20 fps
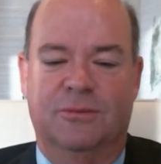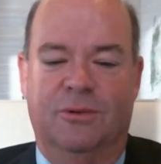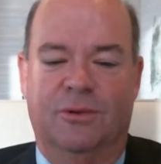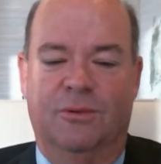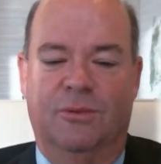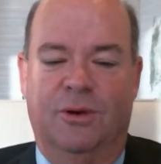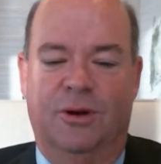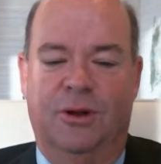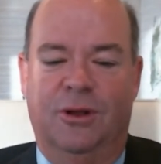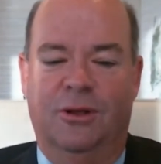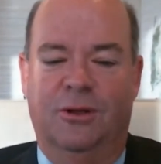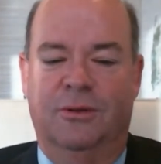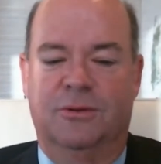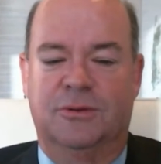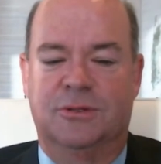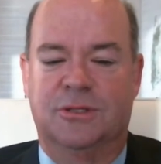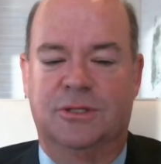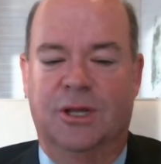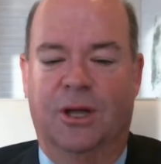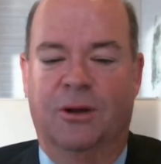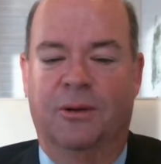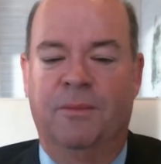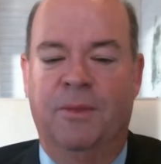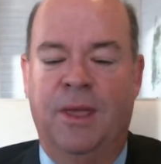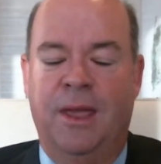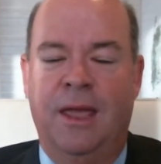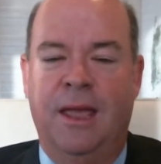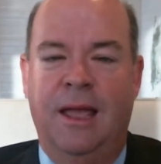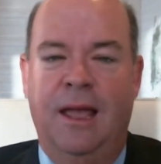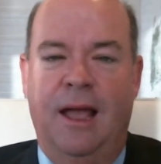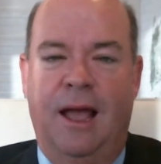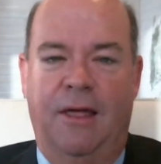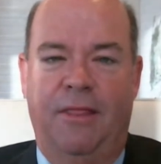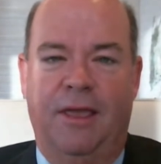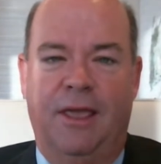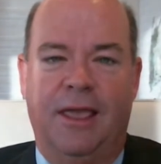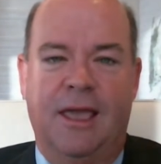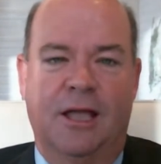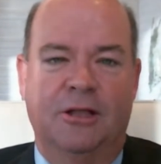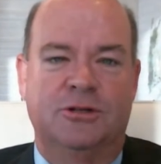reduced. So I
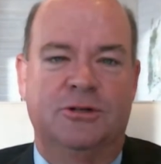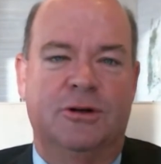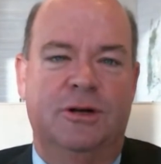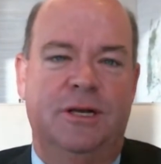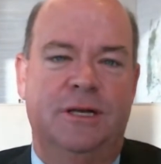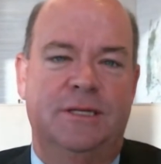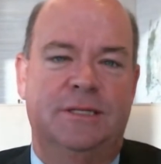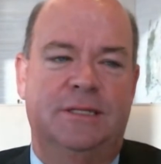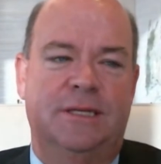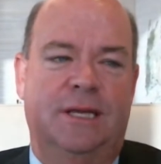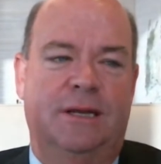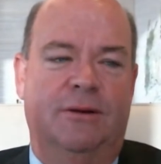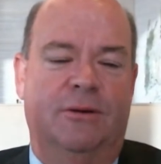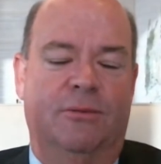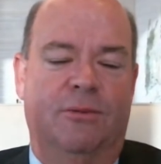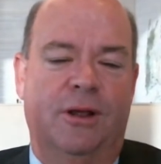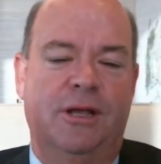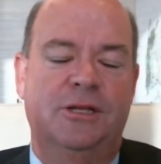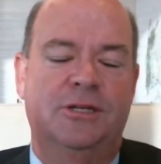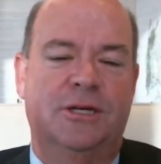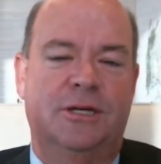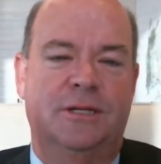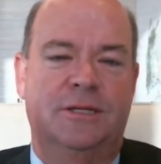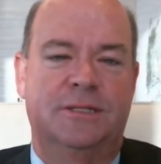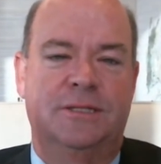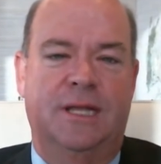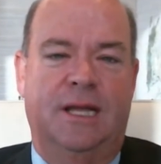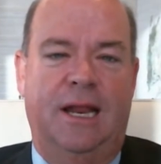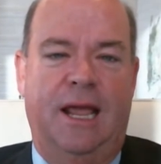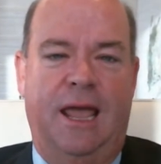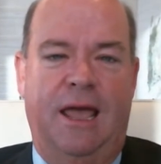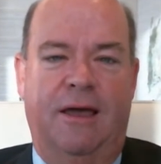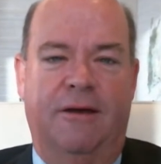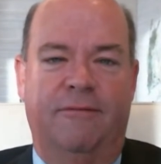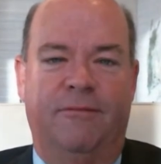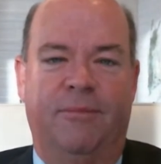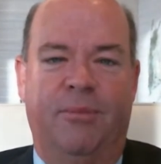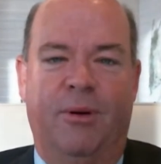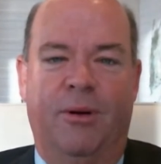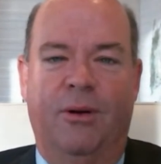think countries and regions that
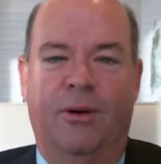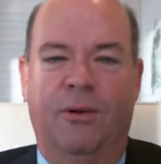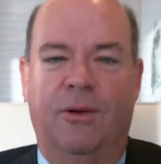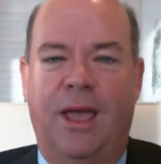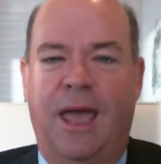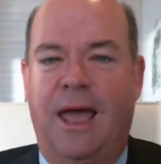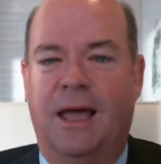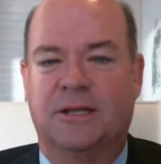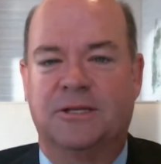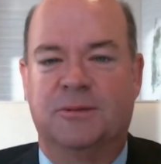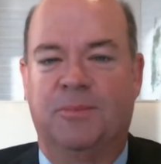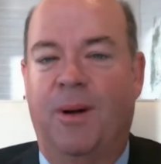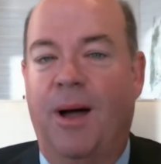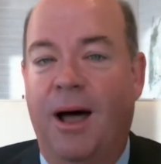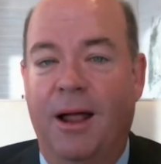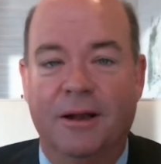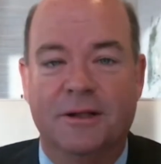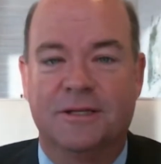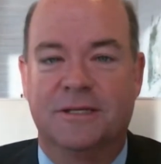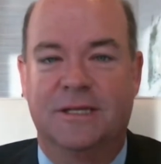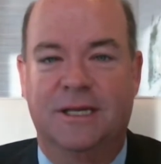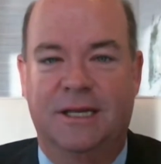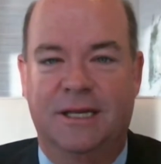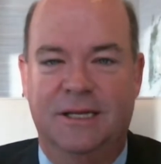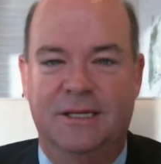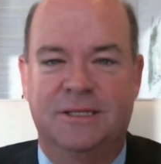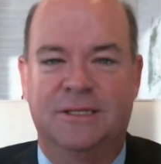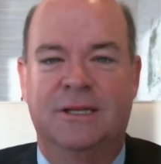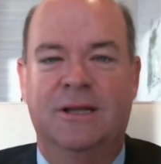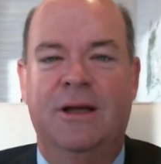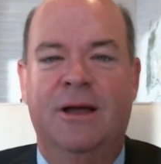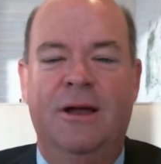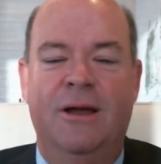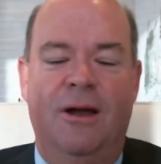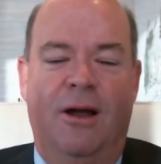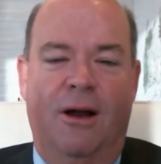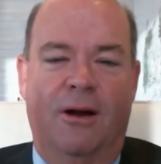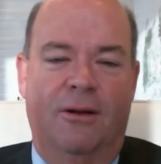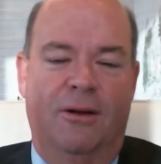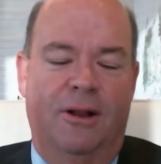have pro-gas policies
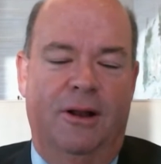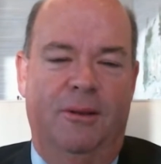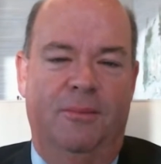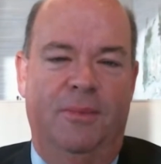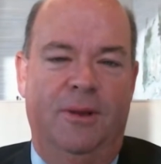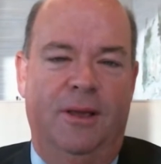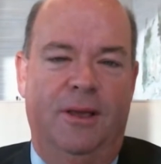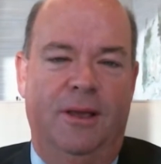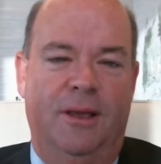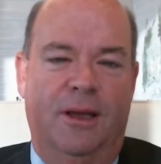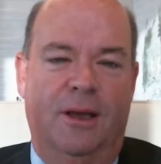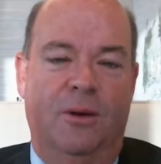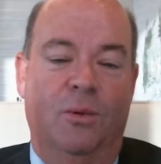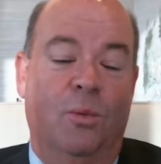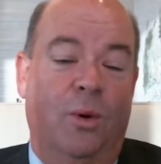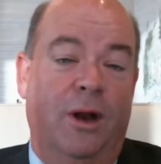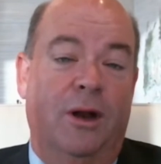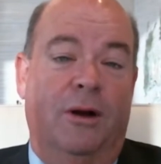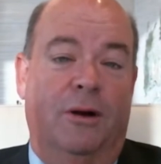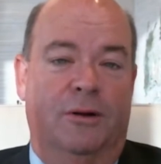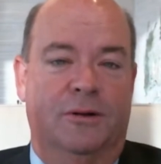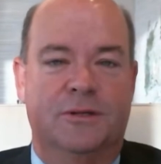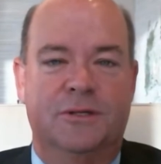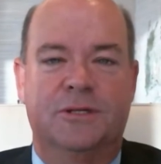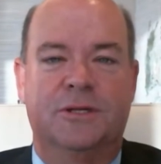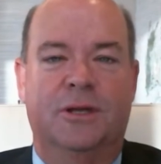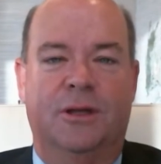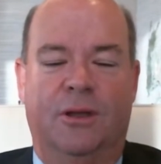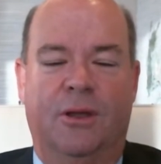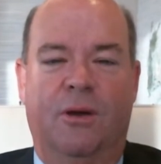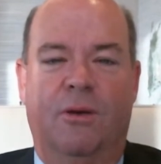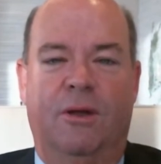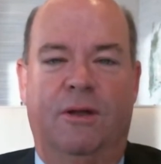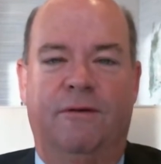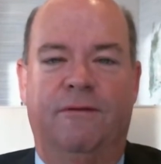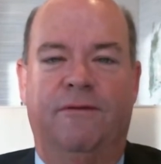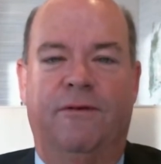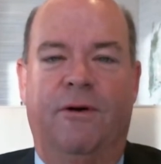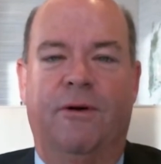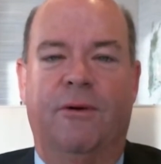are going to be winners
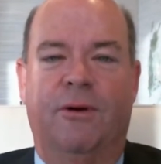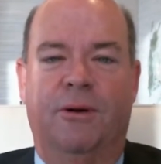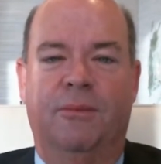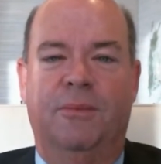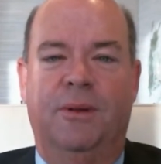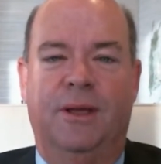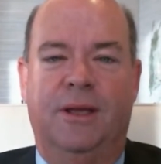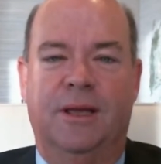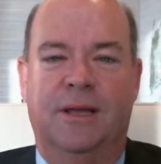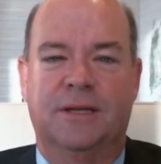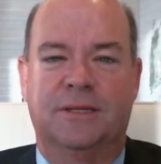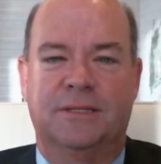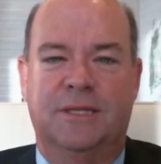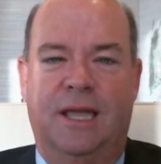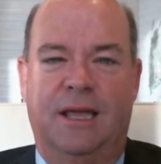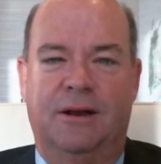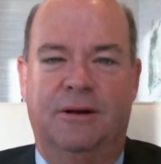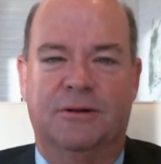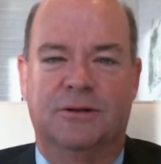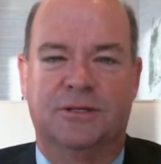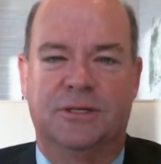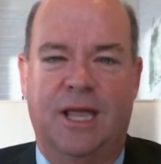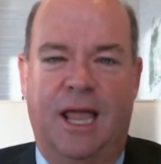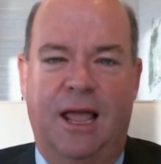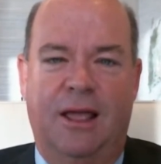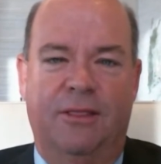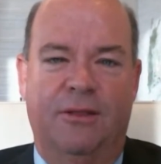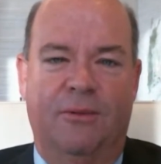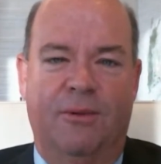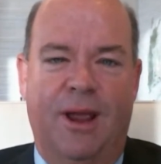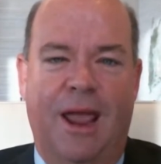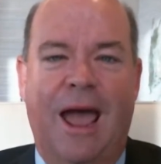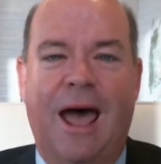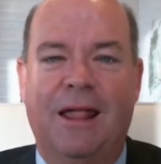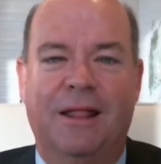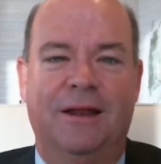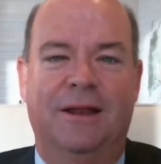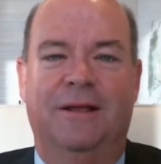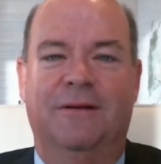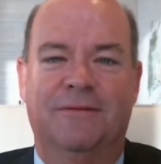going forward, because they understand the
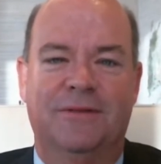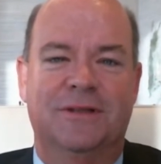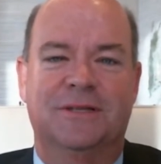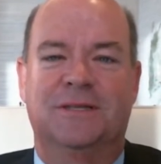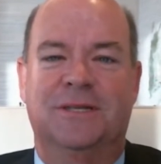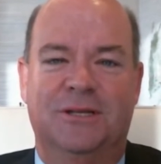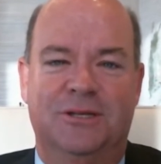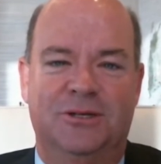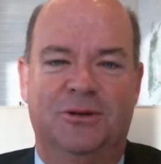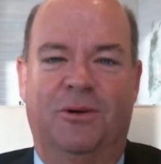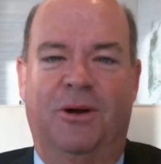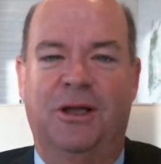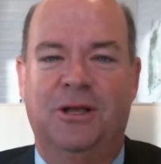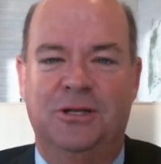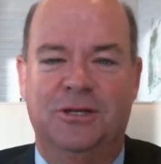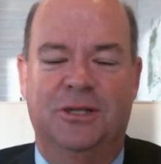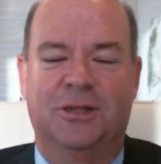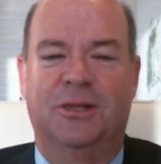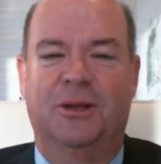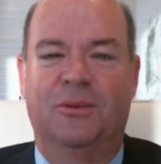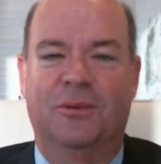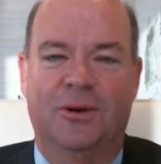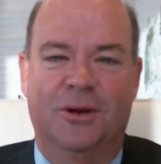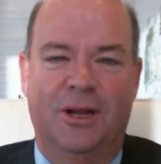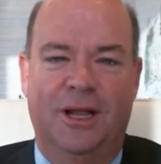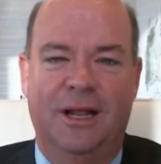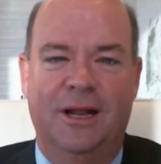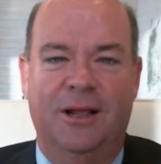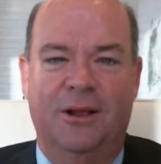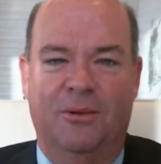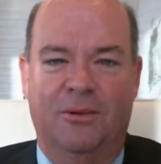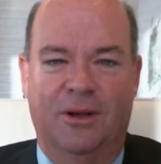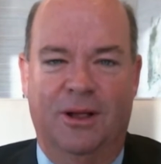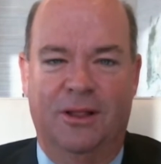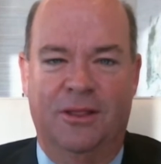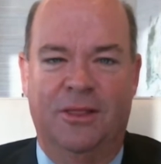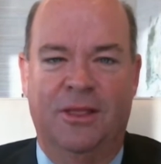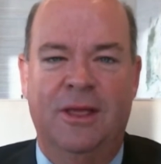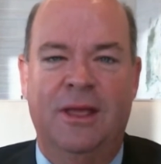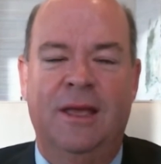reality of the situation that we're dealing
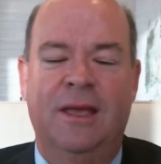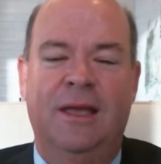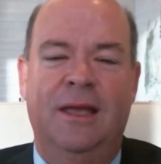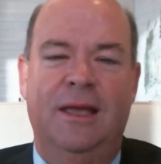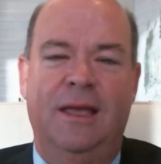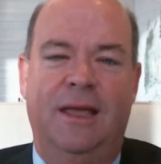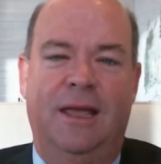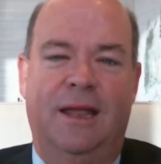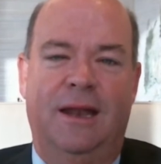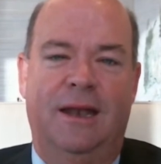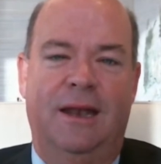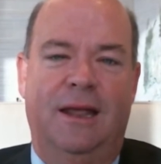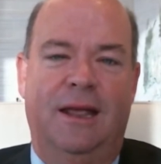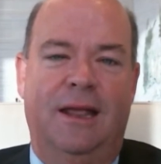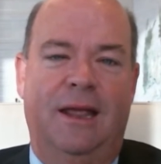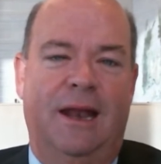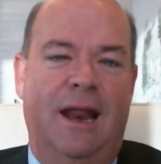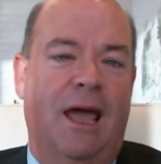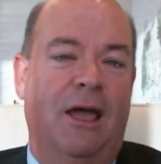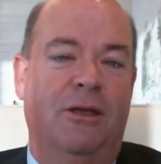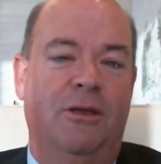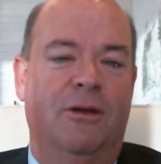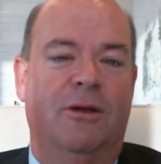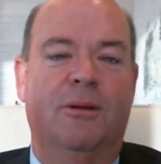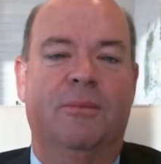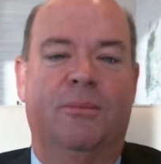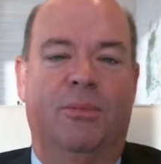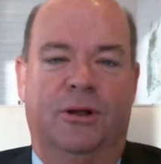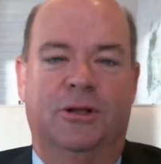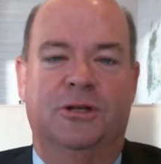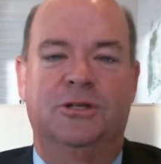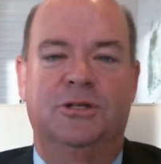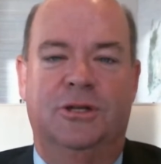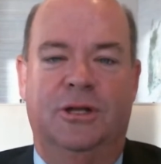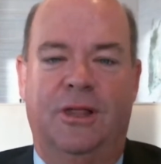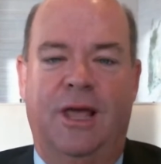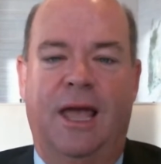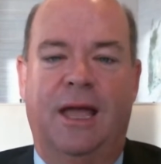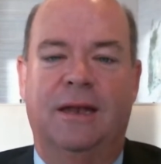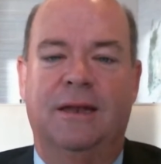with, and how you can bridge to
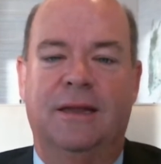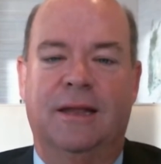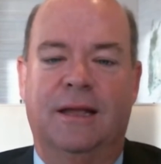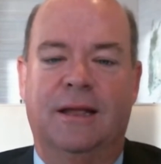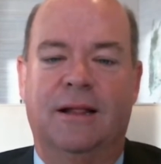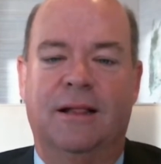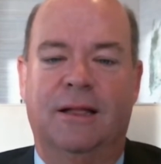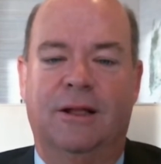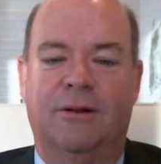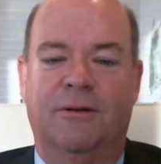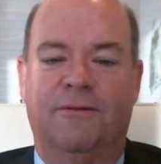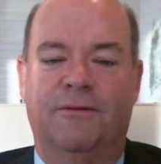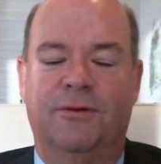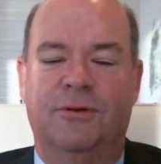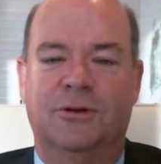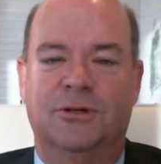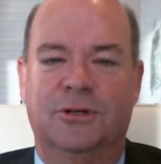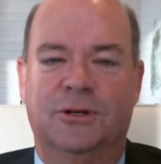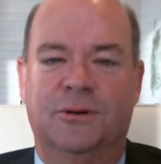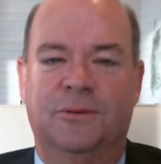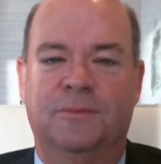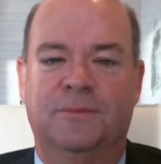that cleaner future.